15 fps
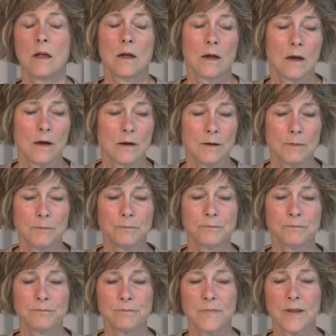Um,
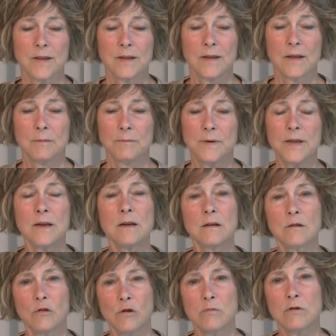be it a
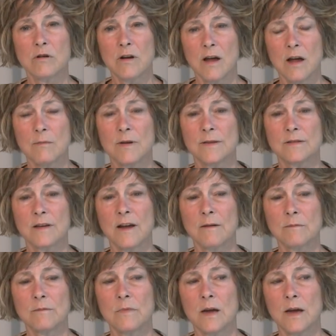global commons,
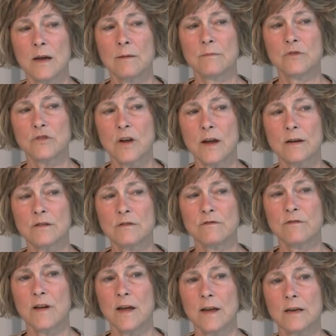I'm, I'm shocked to
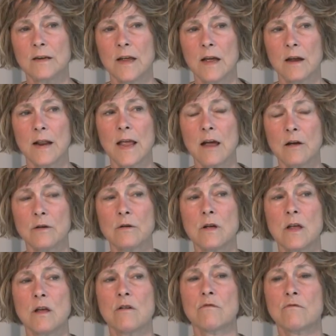find out how
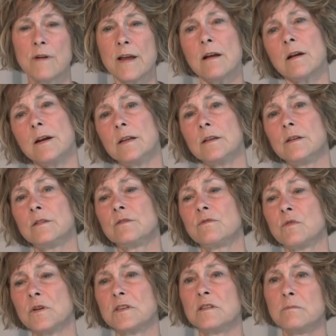rare it is
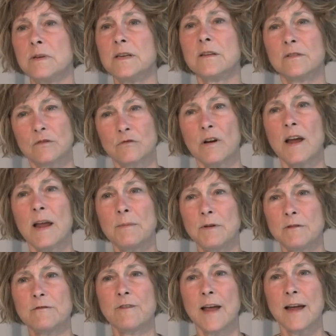for it to be described, in
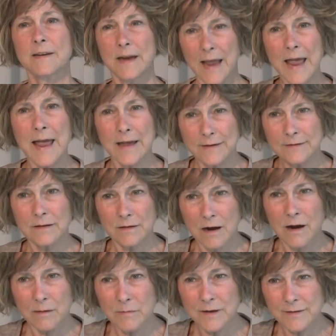fact, as a
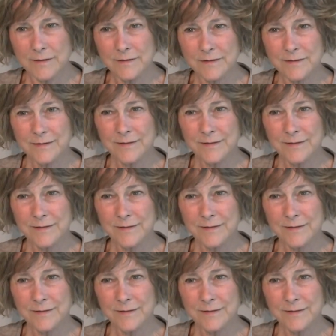commons.